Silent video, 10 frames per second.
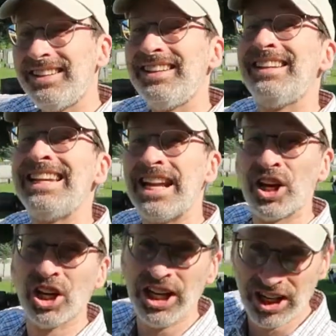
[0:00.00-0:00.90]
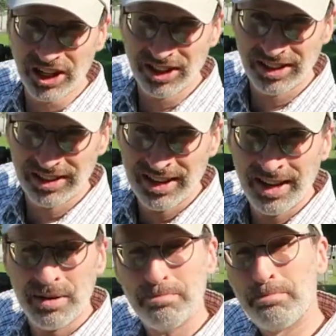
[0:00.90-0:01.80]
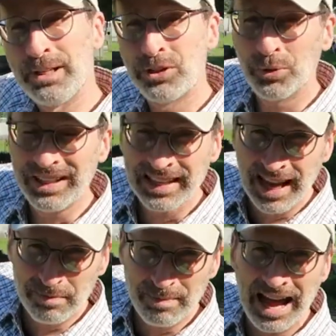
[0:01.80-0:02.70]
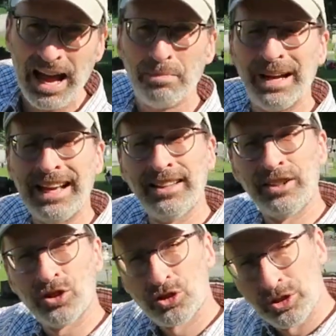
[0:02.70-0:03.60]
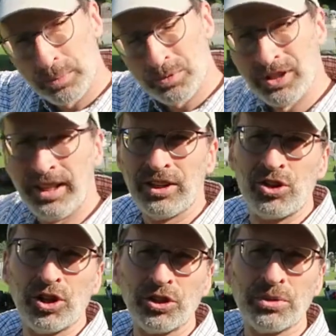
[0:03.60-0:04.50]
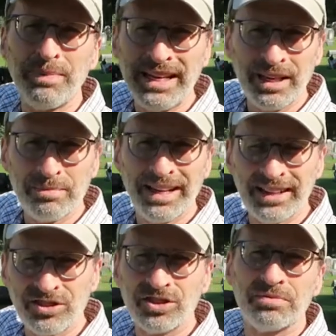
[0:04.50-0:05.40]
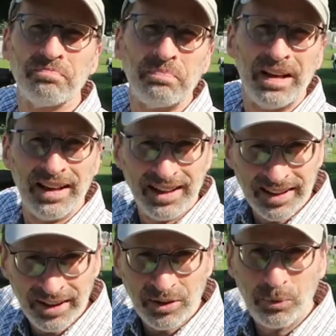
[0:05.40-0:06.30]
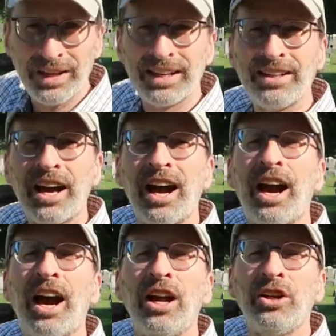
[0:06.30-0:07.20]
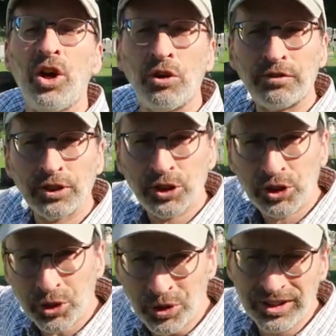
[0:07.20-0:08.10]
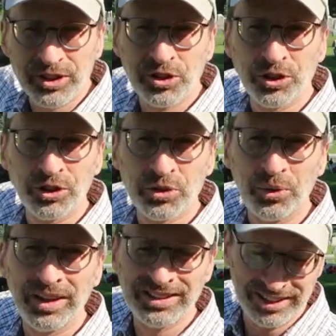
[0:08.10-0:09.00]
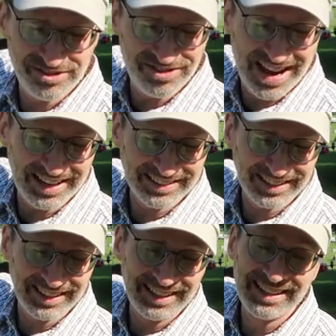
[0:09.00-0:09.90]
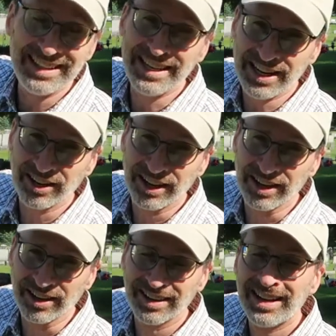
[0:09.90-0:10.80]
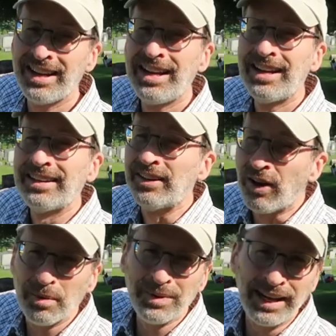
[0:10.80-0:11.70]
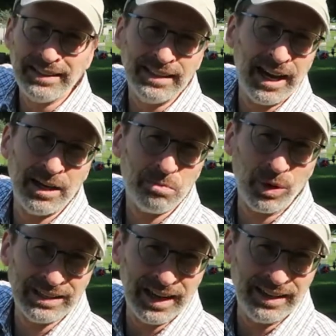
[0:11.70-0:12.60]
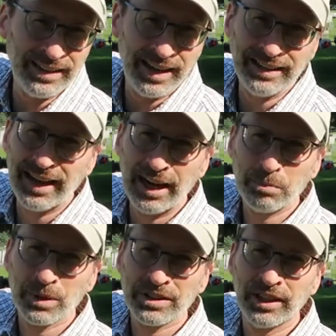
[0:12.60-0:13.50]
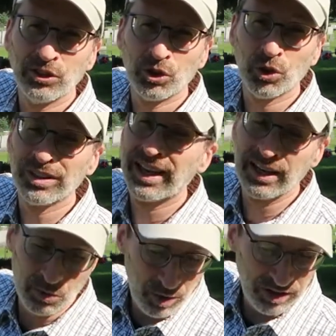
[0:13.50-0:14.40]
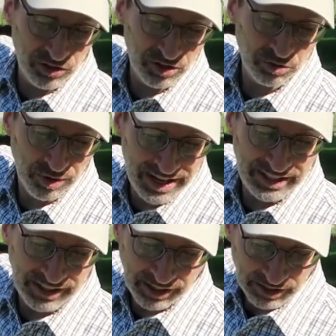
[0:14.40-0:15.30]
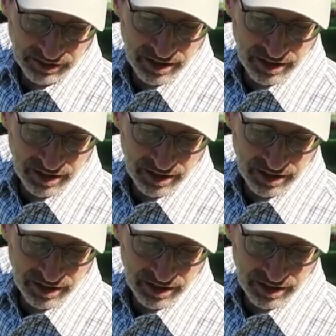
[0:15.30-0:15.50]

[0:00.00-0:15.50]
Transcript: near here. Between that map and the description in the church meeting minutes, we can know for sure the church was, in fact, near here. Now, I'm 99.999% sure that it was right here.